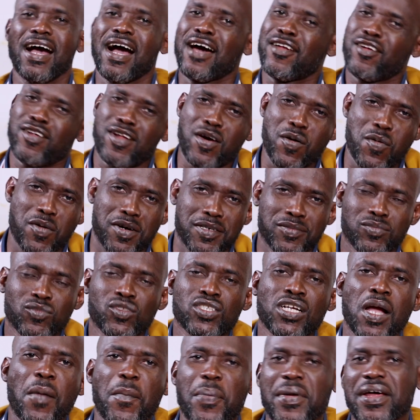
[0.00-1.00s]
Another one,
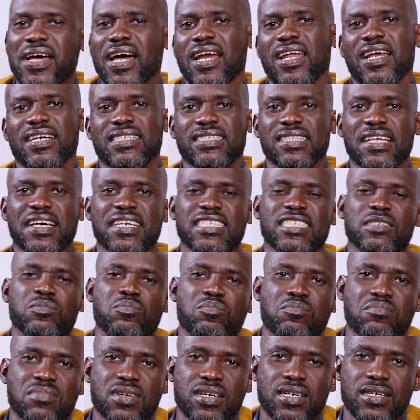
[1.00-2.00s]
prayerlessness
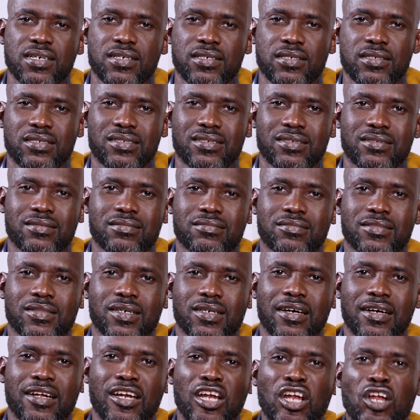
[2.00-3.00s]
means
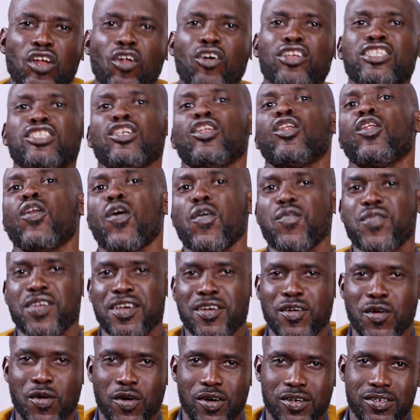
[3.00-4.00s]
not
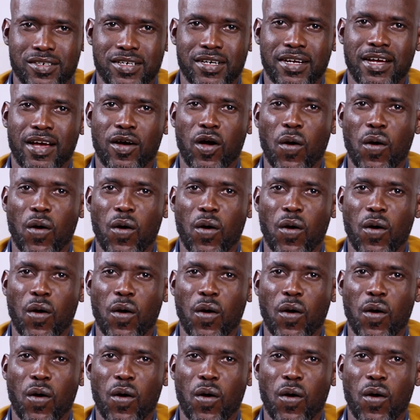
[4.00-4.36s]
loving God.